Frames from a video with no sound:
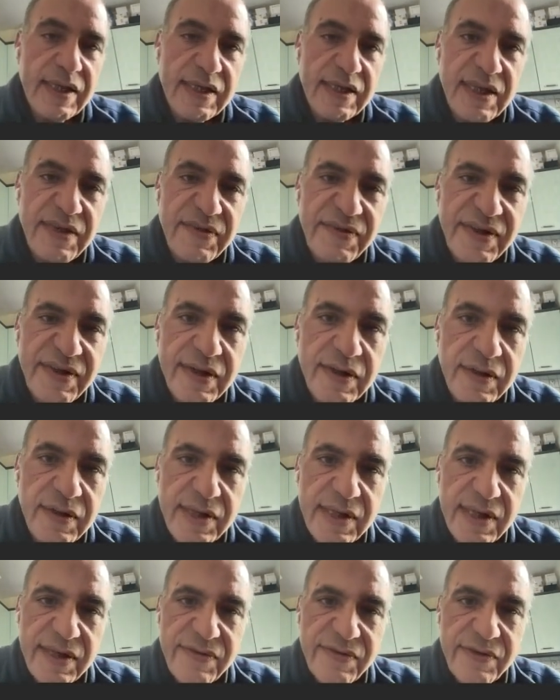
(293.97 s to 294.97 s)
the
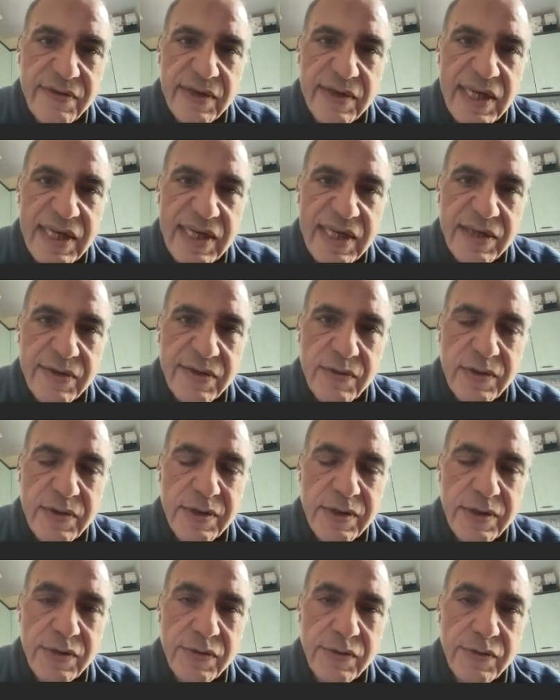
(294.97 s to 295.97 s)
difficulty for us
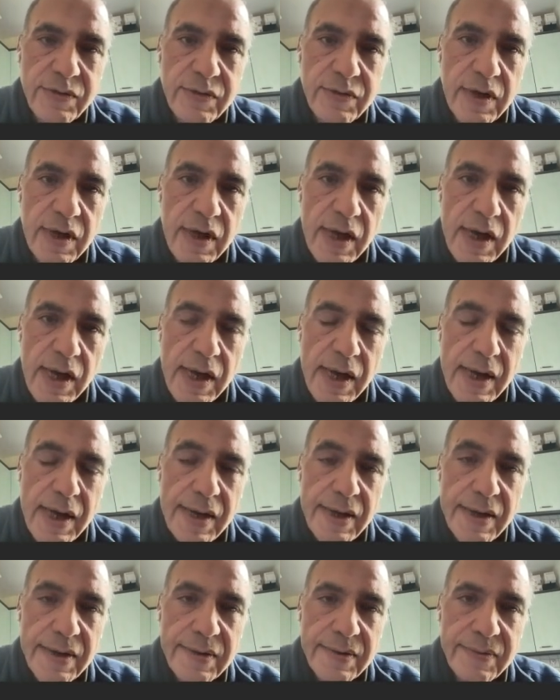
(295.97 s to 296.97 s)
was to